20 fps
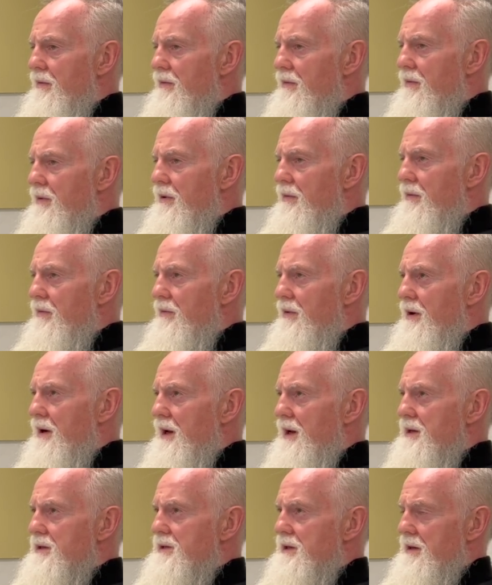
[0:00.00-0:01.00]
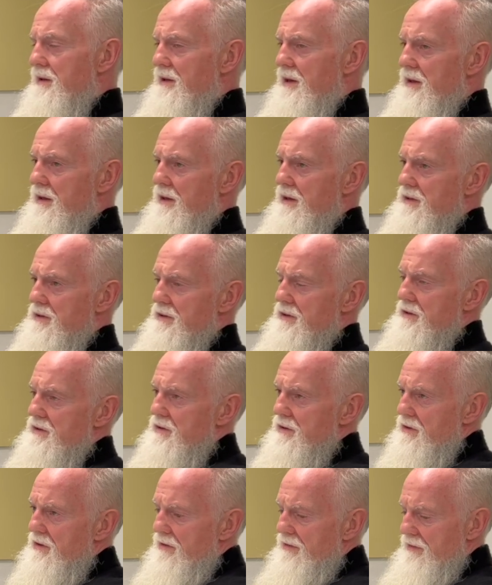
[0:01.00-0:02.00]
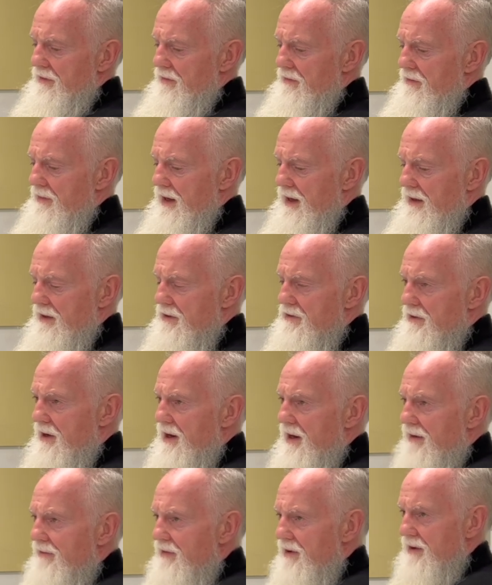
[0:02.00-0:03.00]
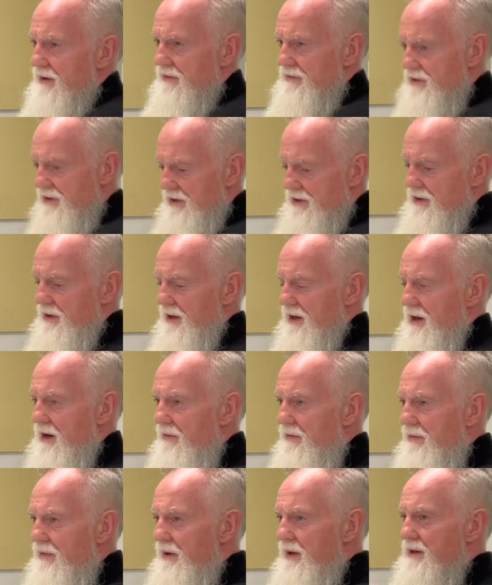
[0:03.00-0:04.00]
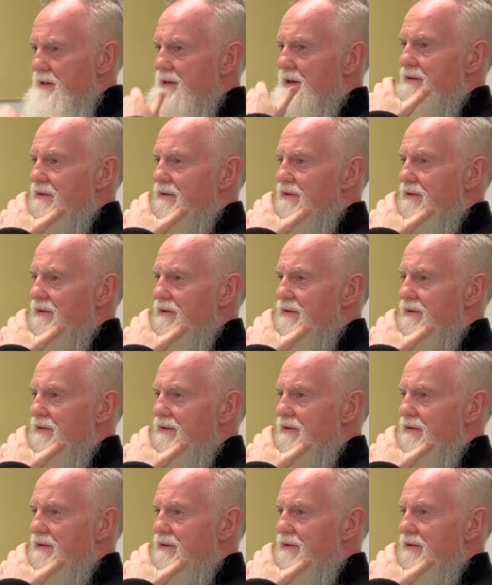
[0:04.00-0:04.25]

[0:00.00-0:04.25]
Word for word: what what is it that is the sort of main driver of certain companies?